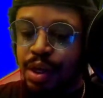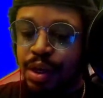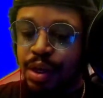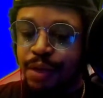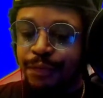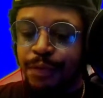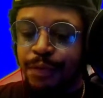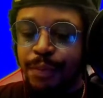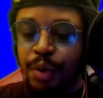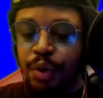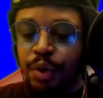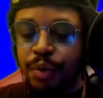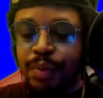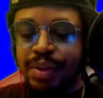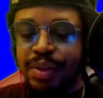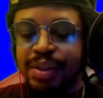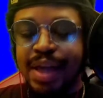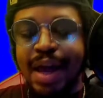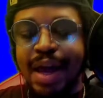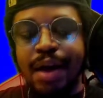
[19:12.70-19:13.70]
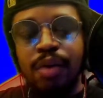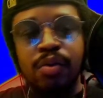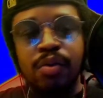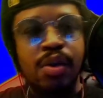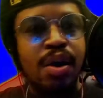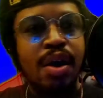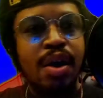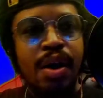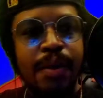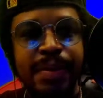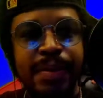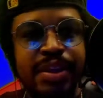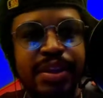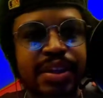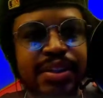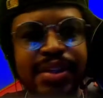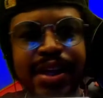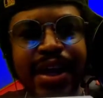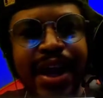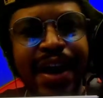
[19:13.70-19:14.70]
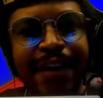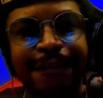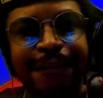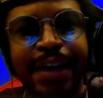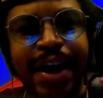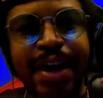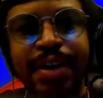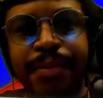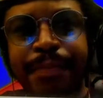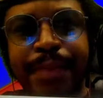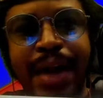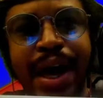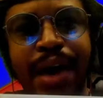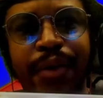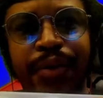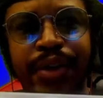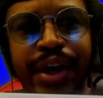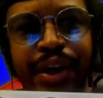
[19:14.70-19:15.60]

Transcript: familiar with sound. But this thing got phantom power.